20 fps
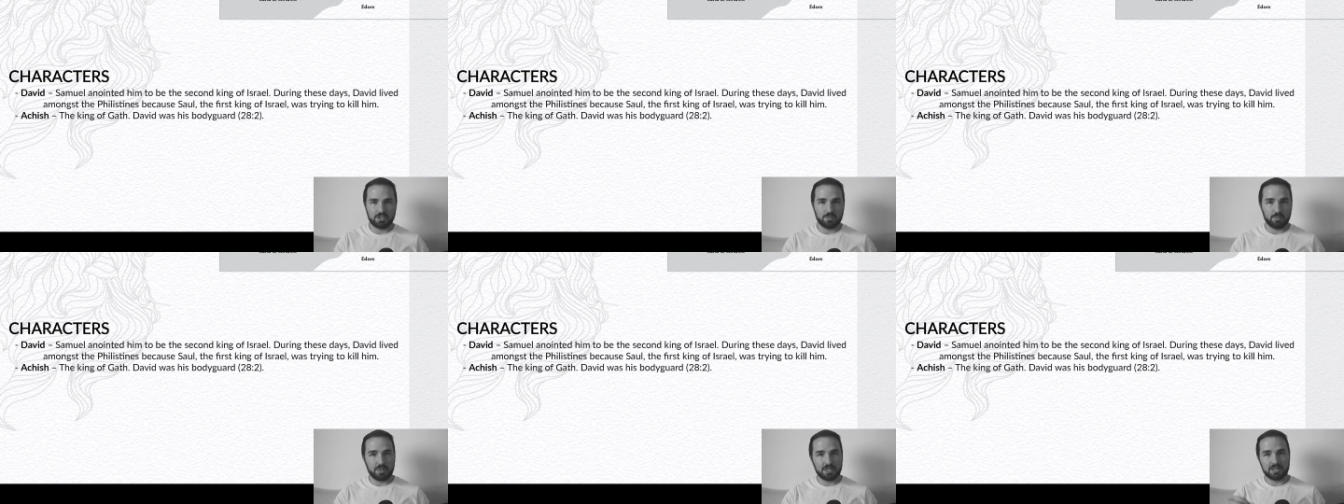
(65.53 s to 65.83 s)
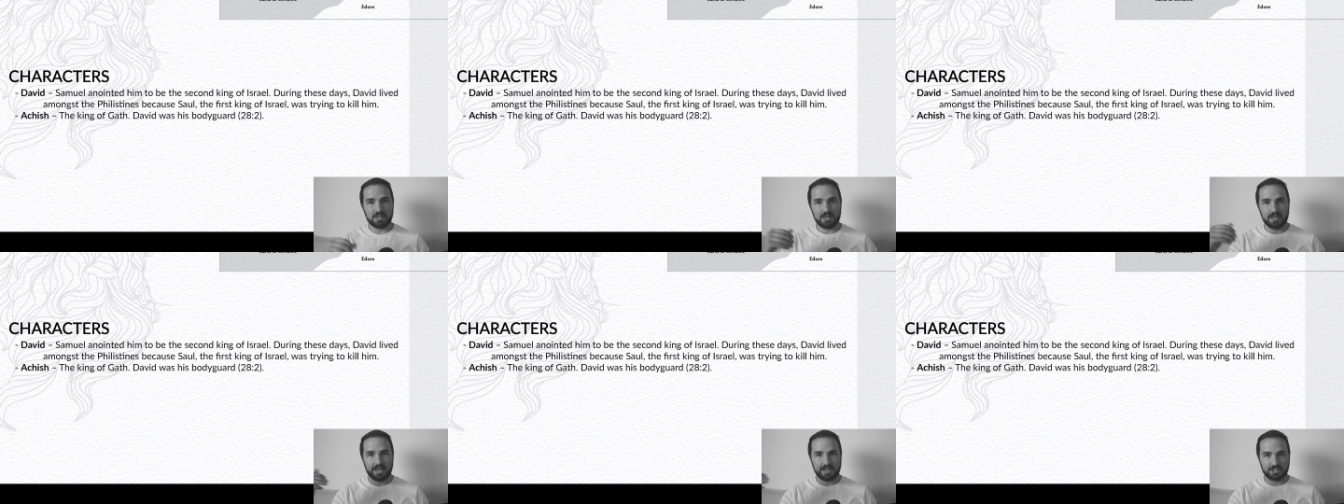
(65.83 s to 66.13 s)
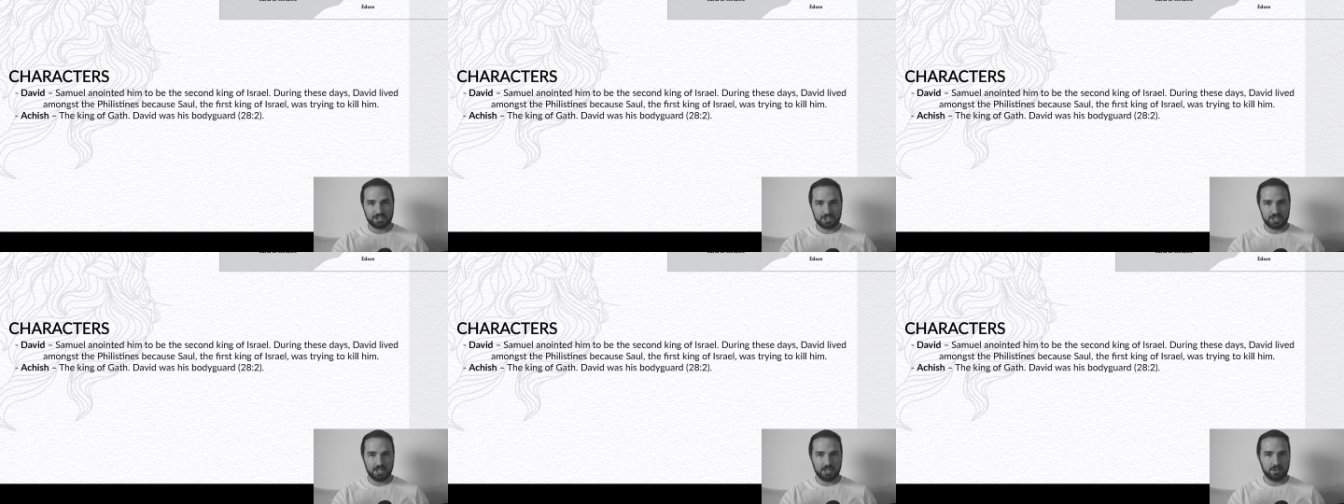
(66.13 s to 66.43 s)
to be the
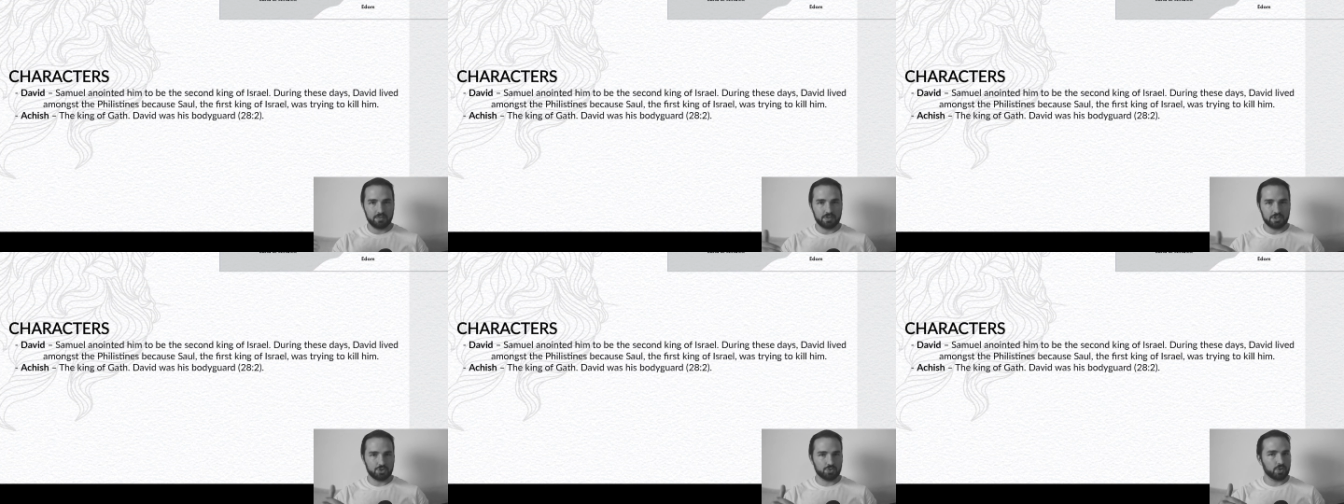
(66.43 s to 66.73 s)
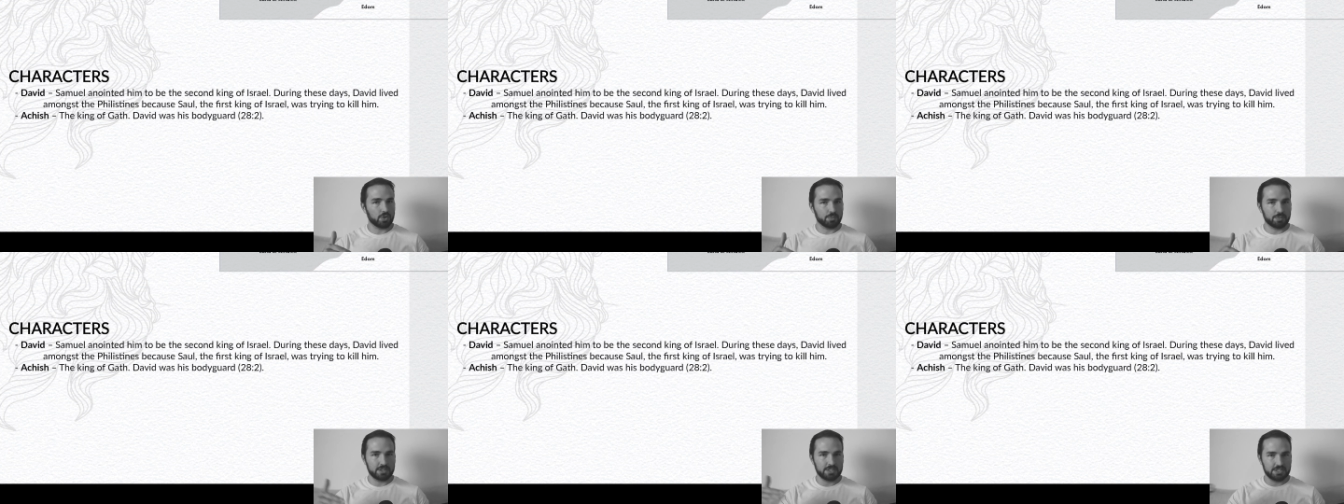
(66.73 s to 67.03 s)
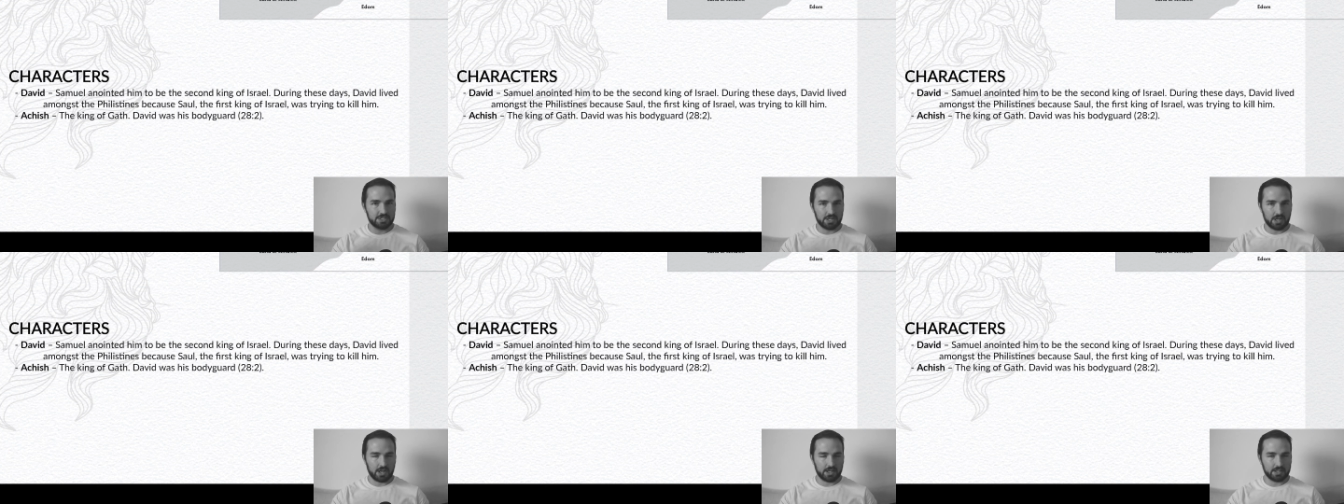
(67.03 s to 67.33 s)
next king of Israel, but
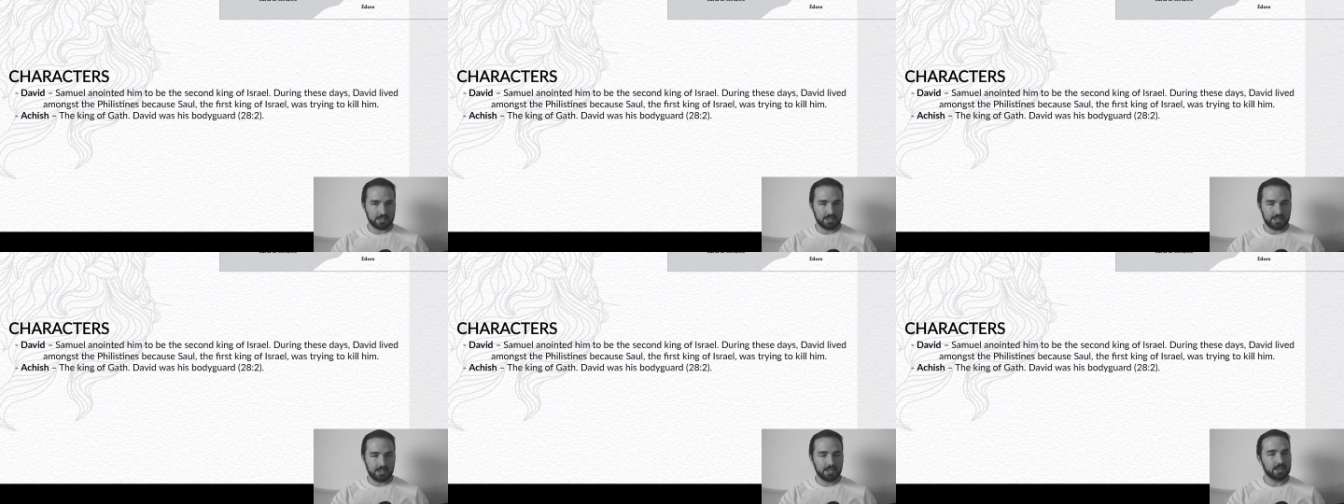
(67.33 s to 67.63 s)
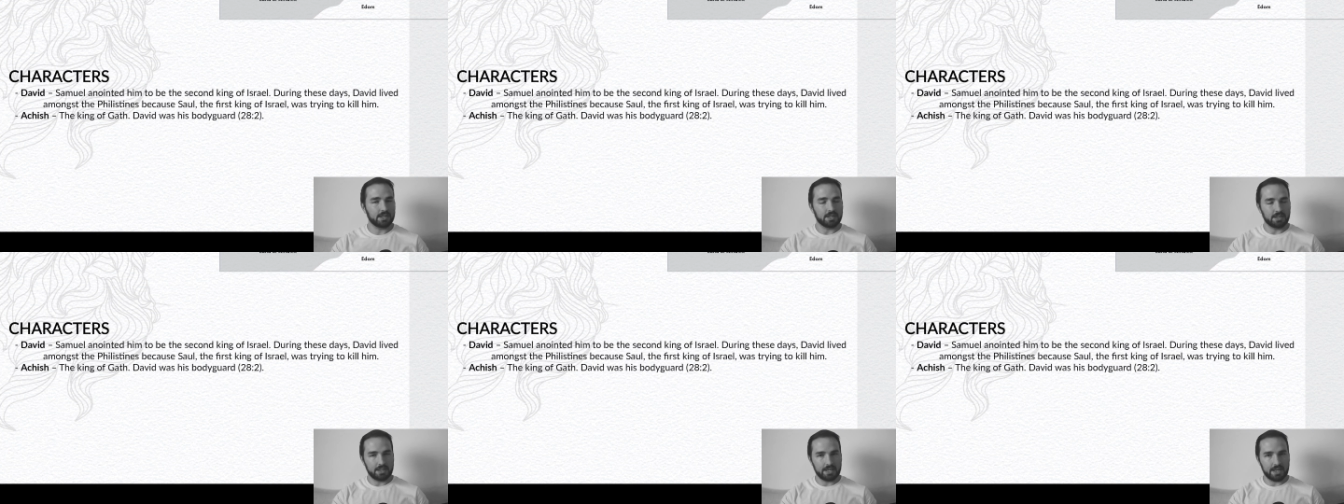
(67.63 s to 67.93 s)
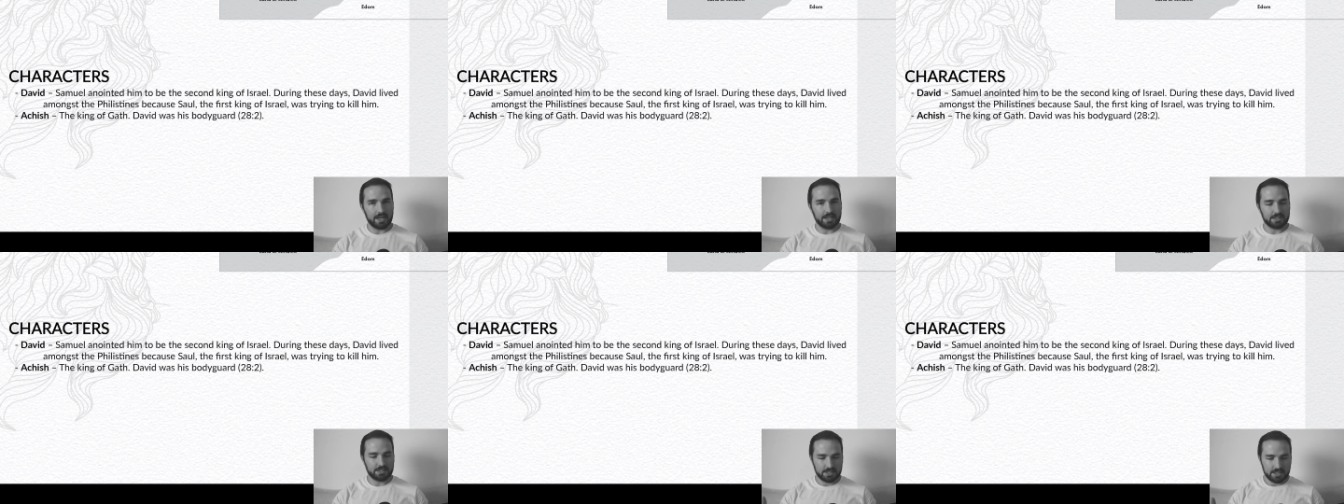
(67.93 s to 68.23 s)
he's not king
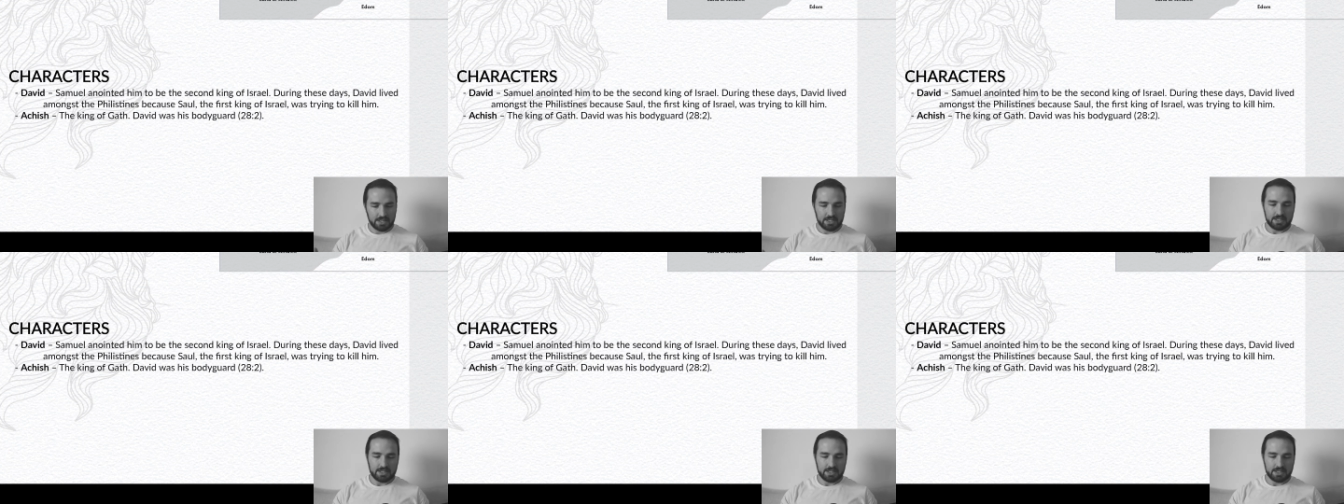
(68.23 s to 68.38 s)
yet.